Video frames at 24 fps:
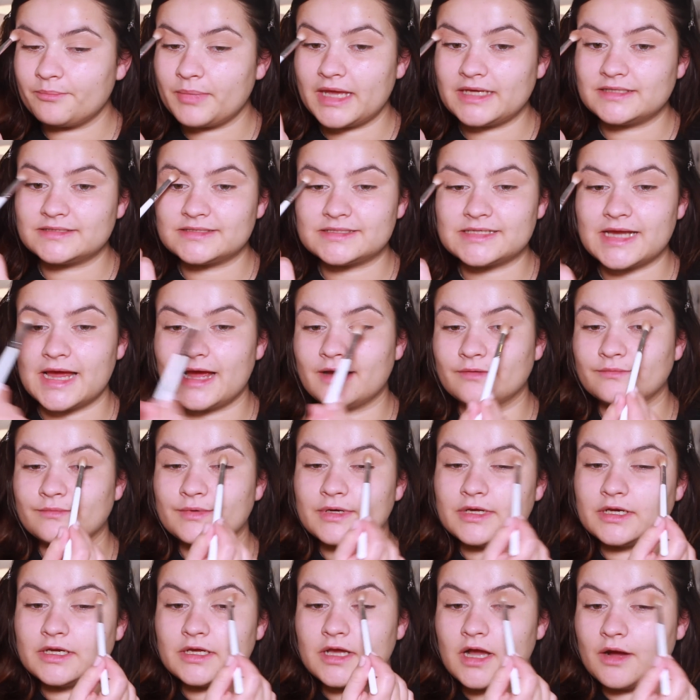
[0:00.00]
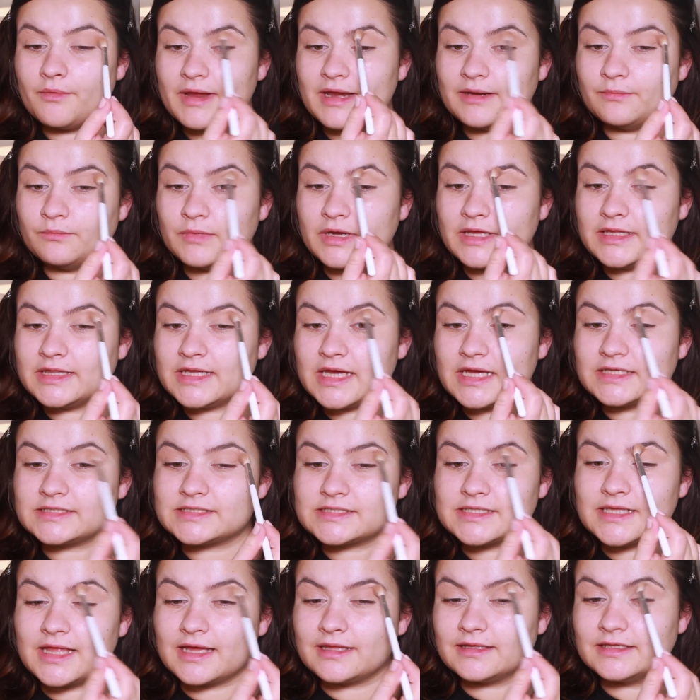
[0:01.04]
base down, we're going to go in with a
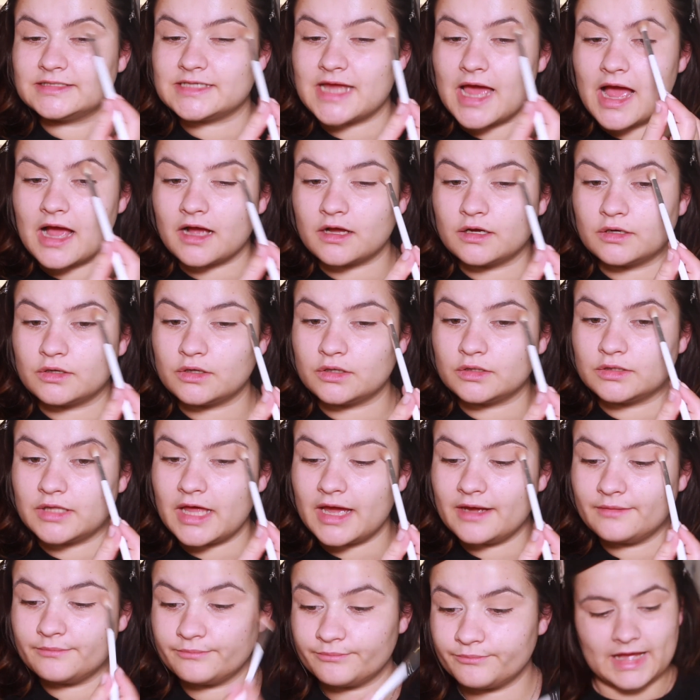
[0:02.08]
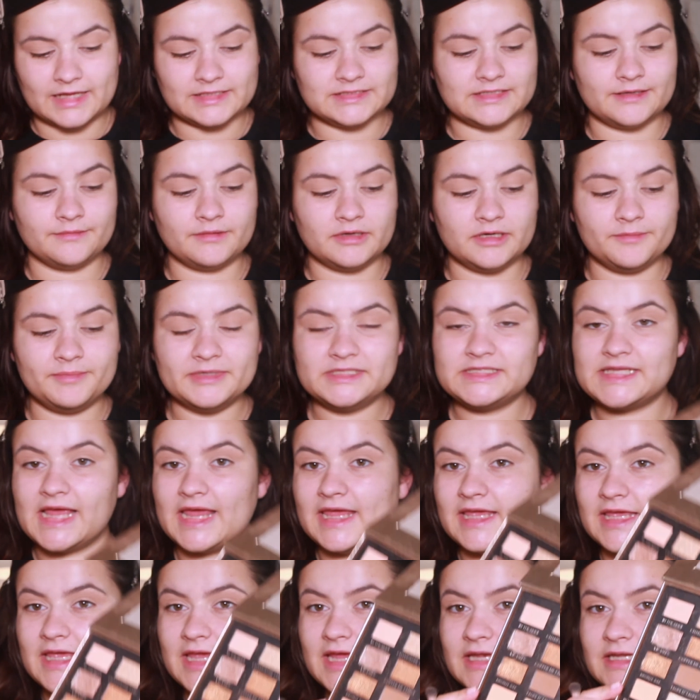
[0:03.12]
slightly darker colour. And I'm going to be
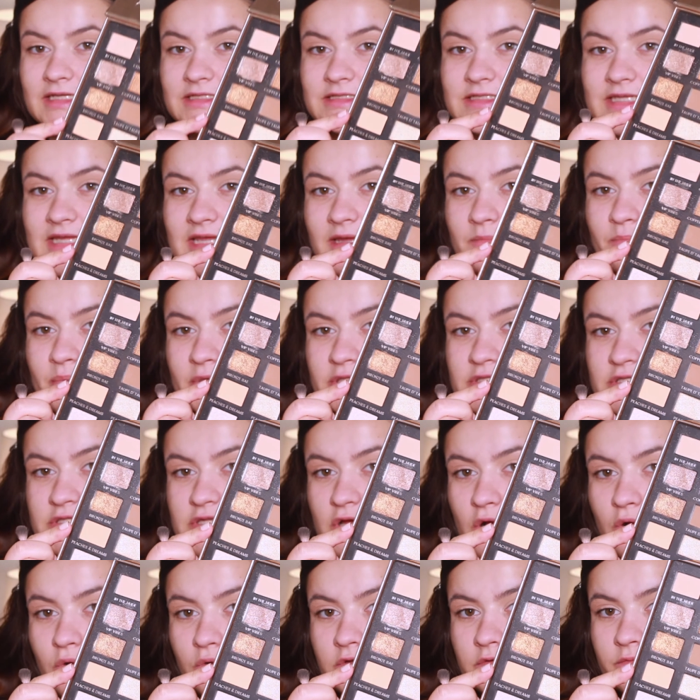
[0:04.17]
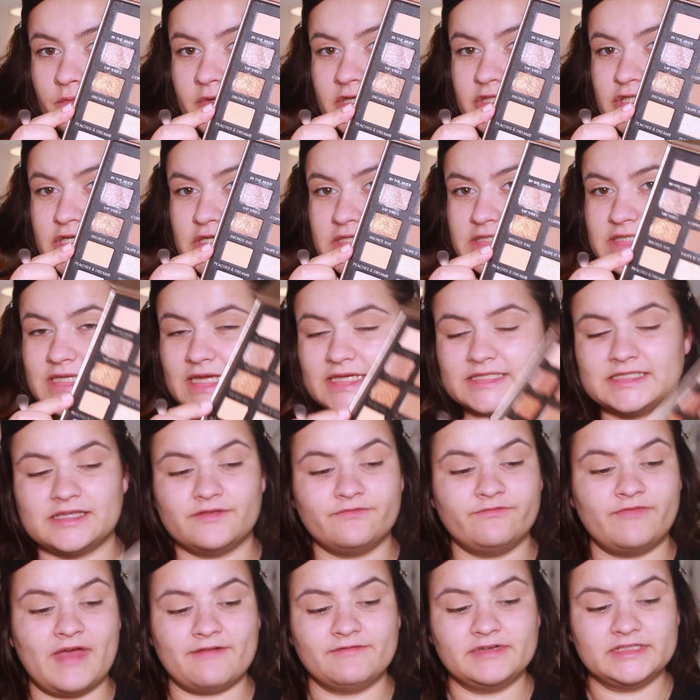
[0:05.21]
taking Deep Soul, which is this
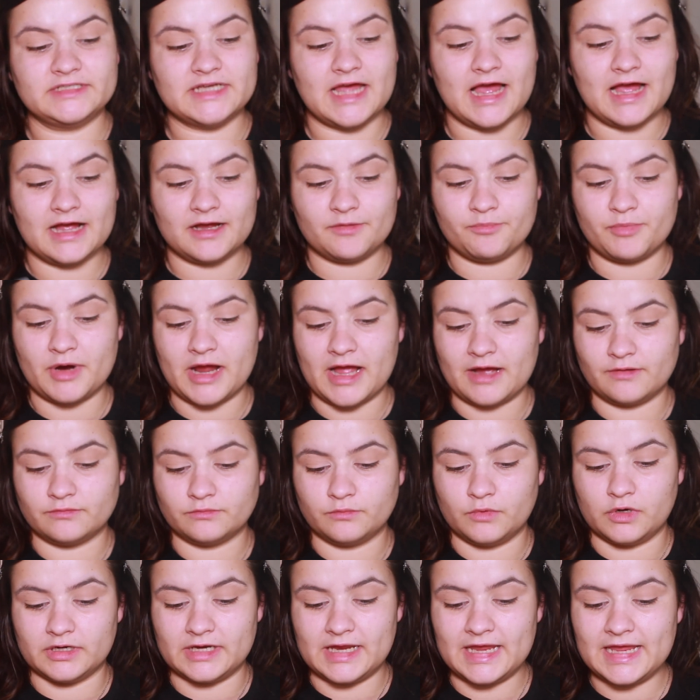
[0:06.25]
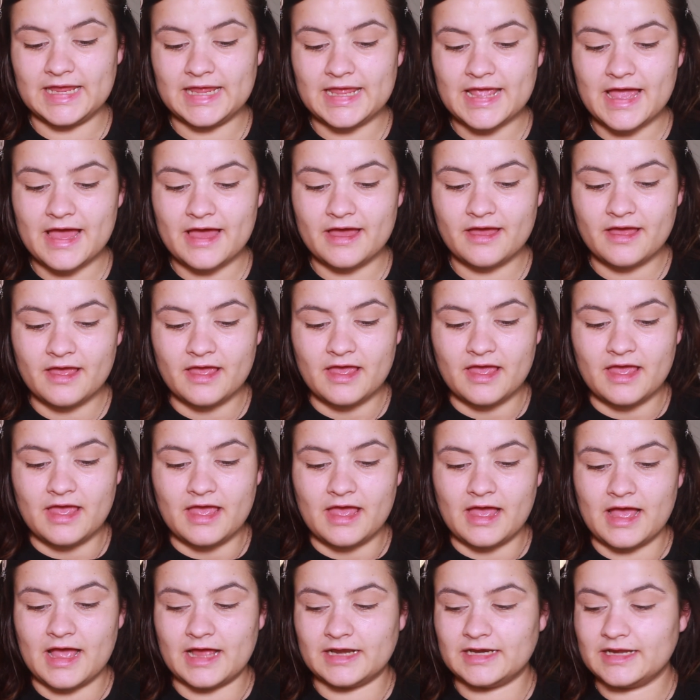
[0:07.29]
very dark brown one here.
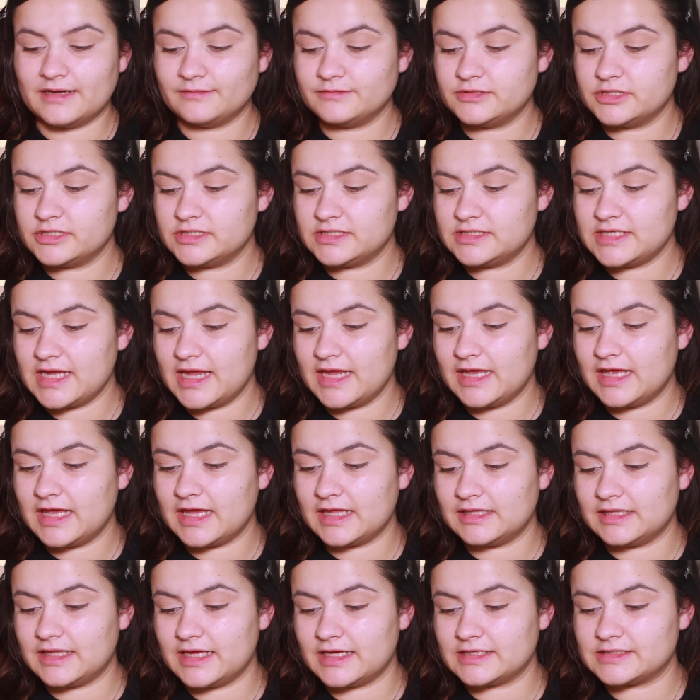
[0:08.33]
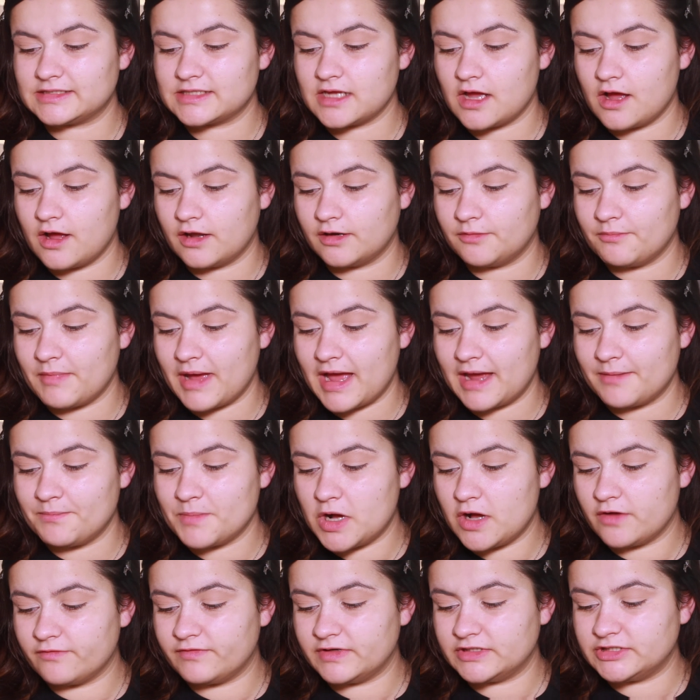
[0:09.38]
And I'm just taking this on my
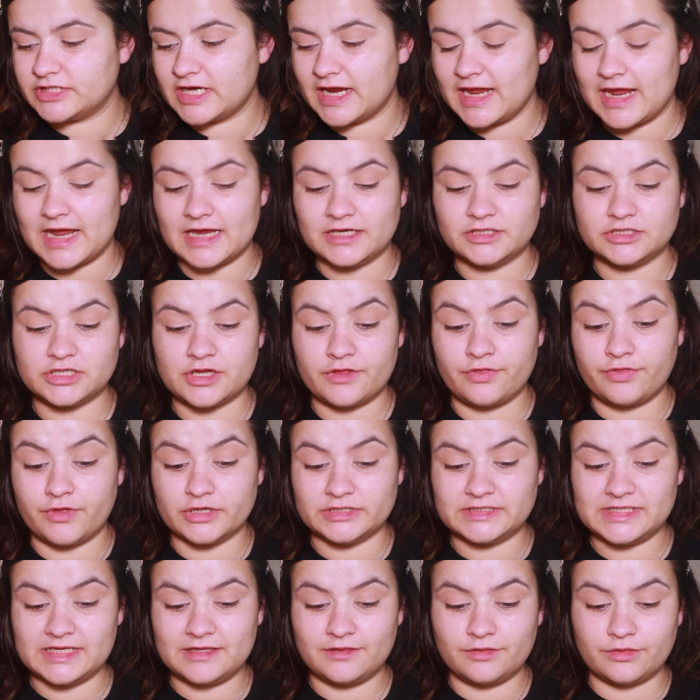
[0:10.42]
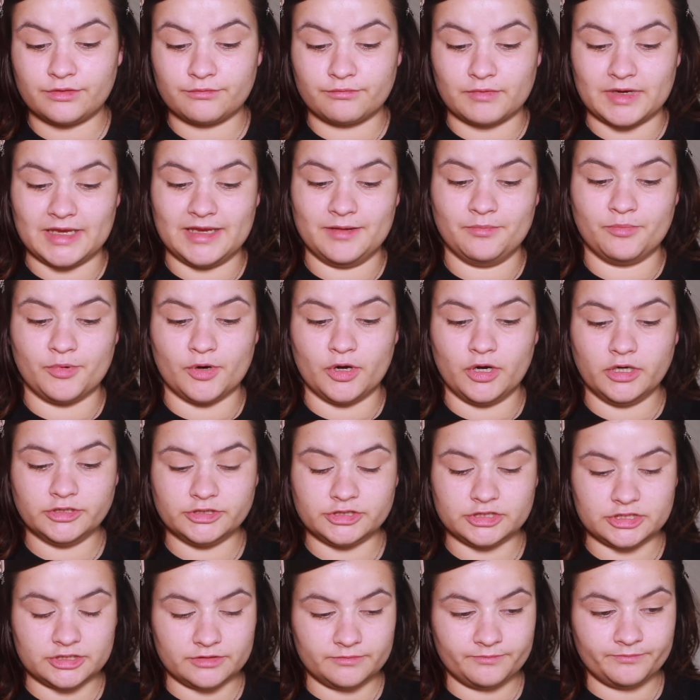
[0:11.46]
Morphe JH33
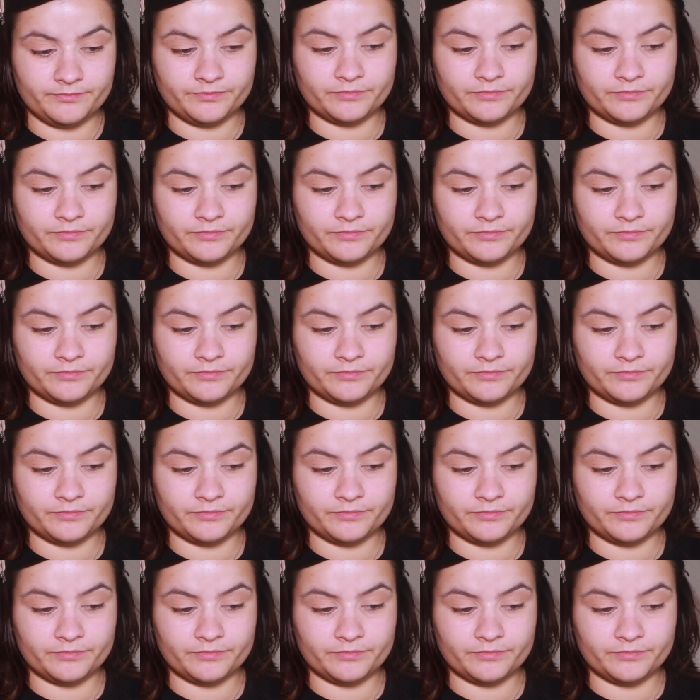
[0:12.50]
brush.